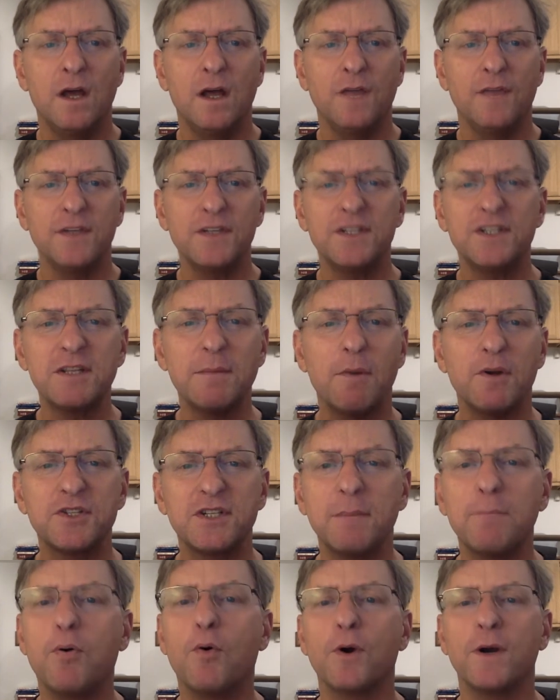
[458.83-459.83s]
This is the
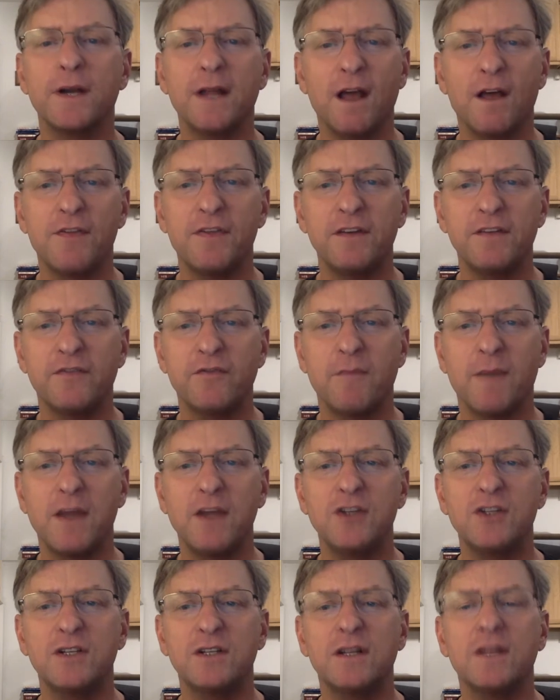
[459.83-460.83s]
most important health
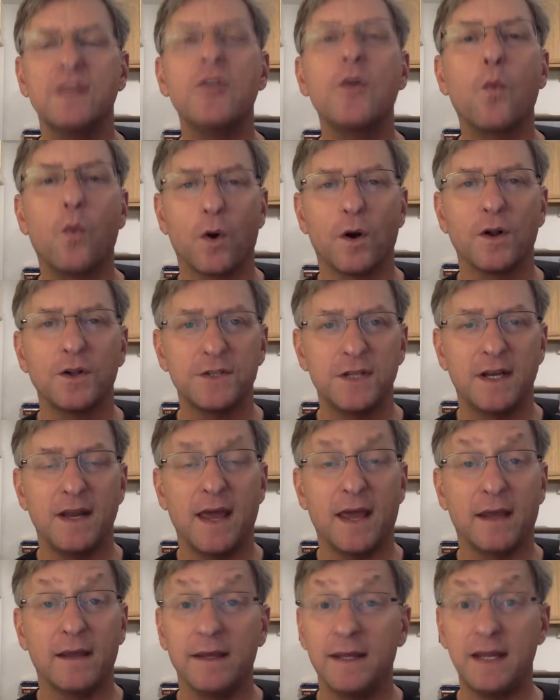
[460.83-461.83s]
information in the world
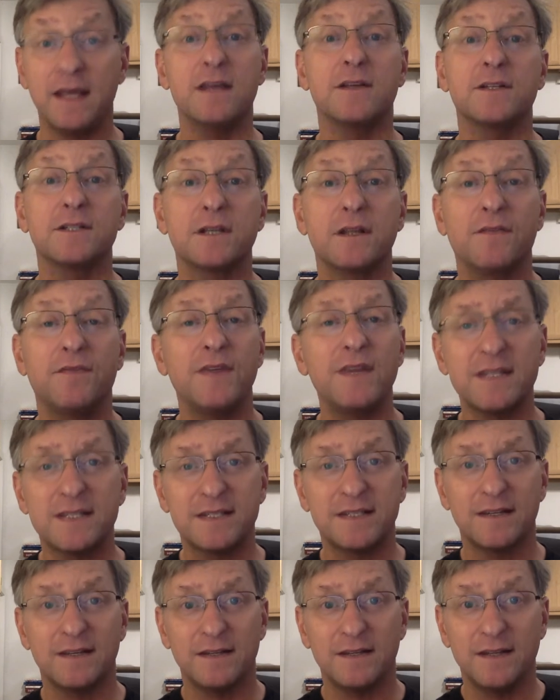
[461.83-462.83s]
today. It is.
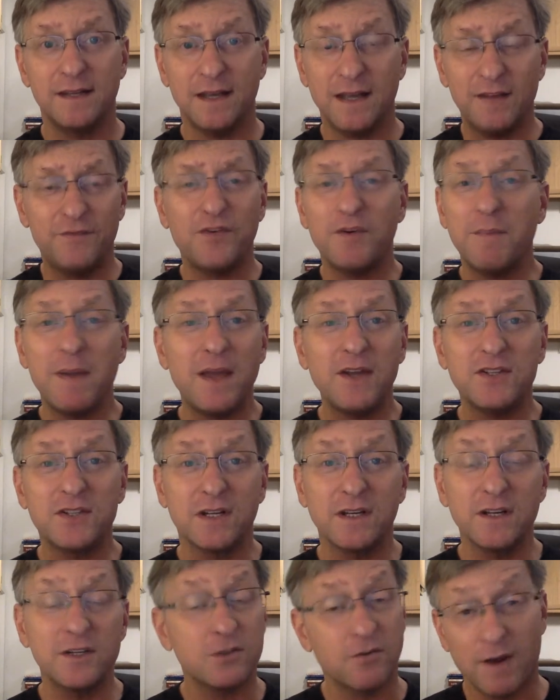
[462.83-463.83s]
This
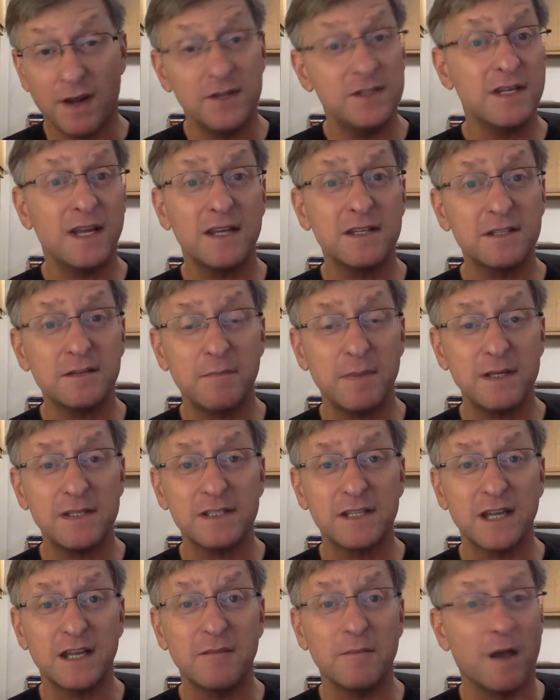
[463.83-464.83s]
information, as crazy as it may
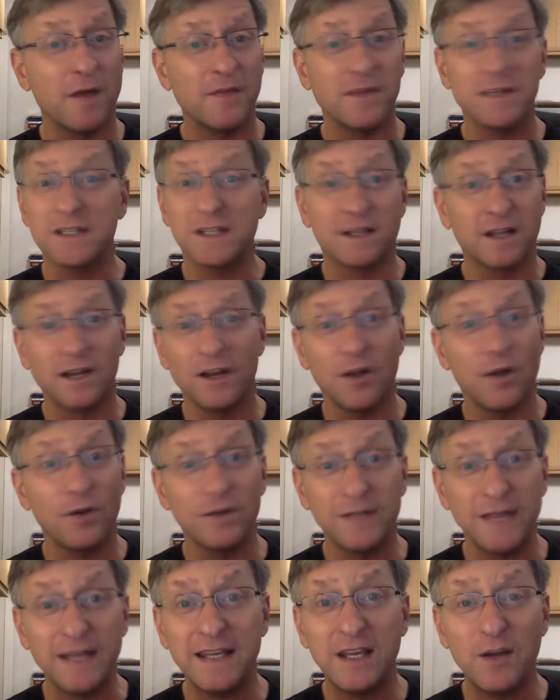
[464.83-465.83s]
seem, on this little
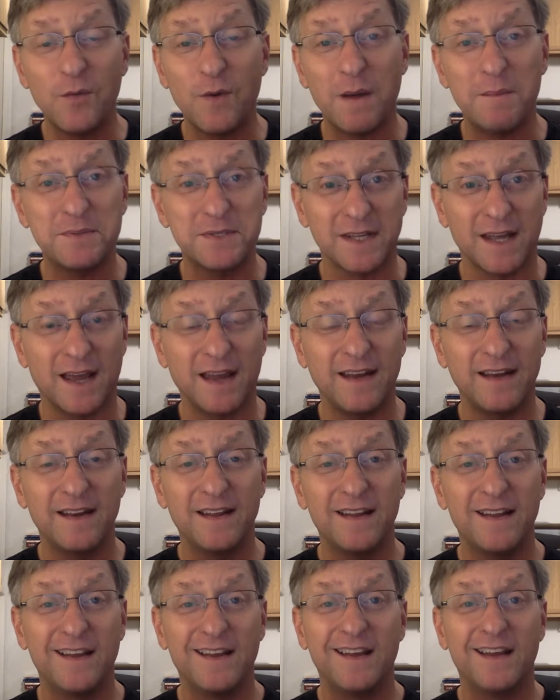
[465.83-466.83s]
old dinky website
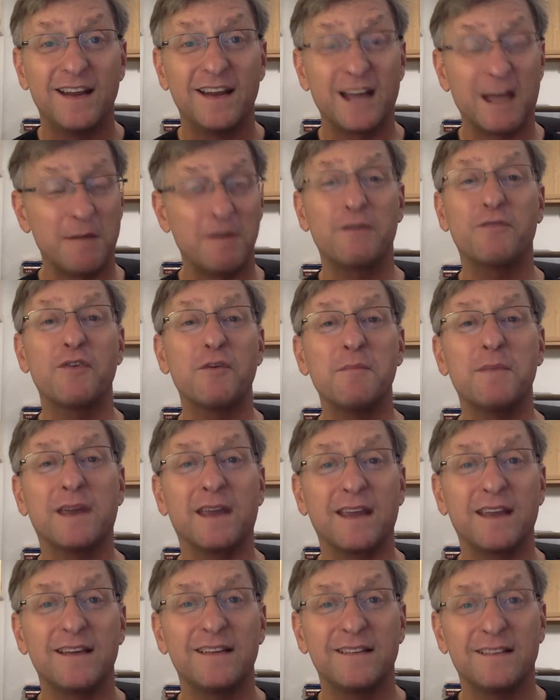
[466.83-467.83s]
coming from
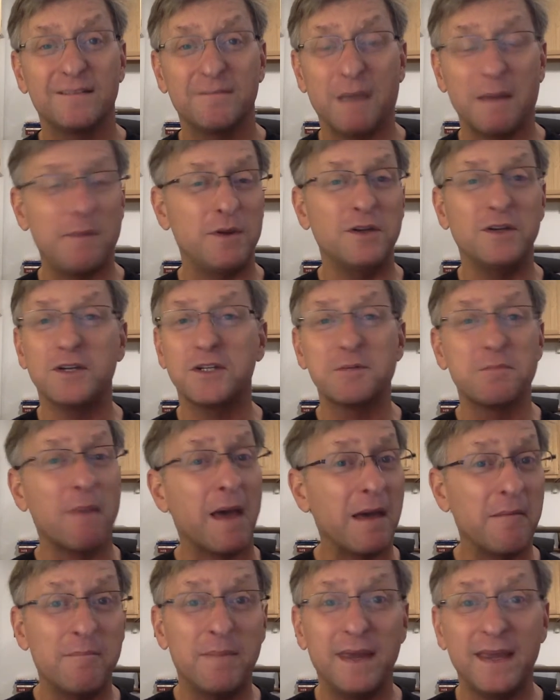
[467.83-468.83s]
me. Maybe you just
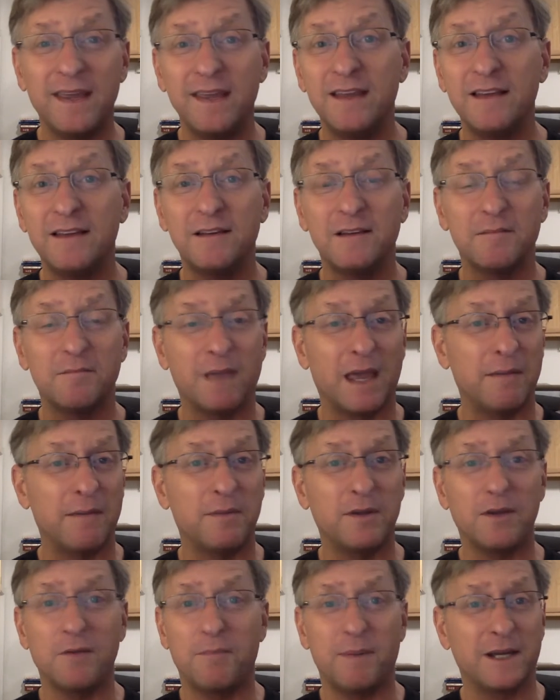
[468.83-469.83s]
met me.
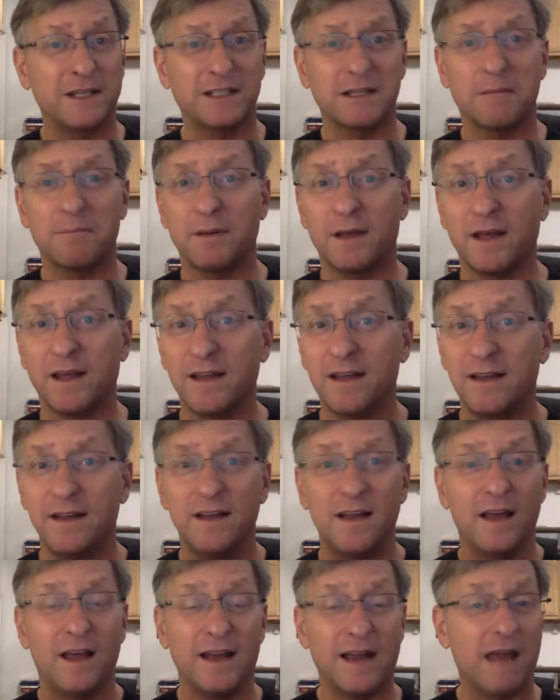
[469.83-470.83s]
Maybe you picked up
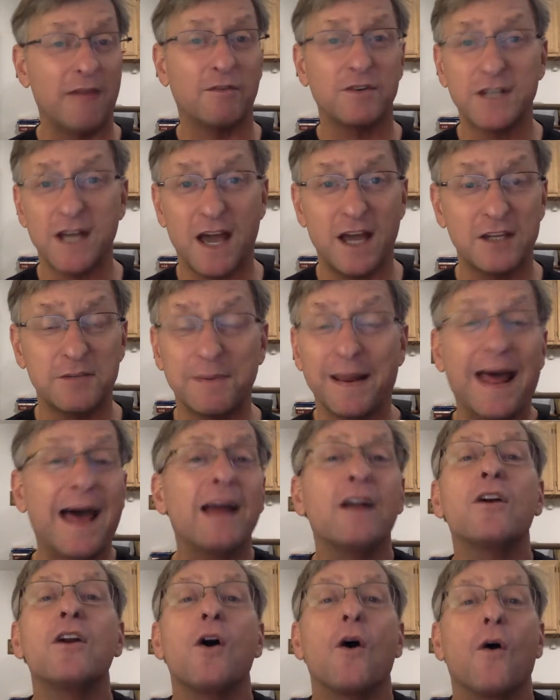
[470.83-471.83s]
an advertisement. I
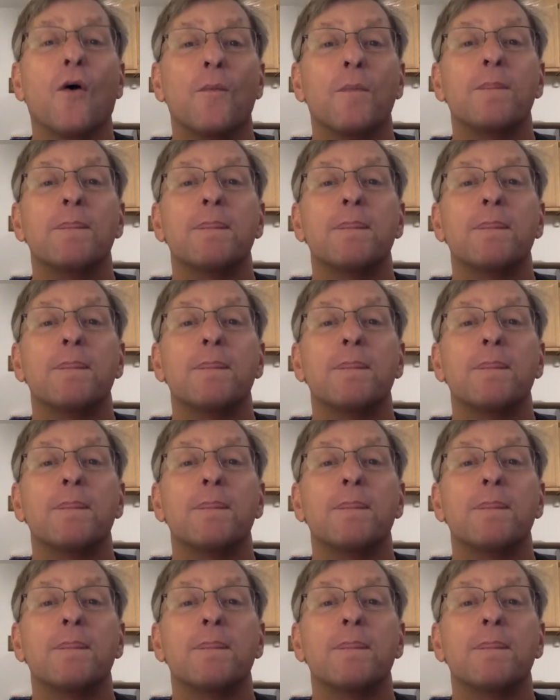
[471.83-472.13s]
don't know.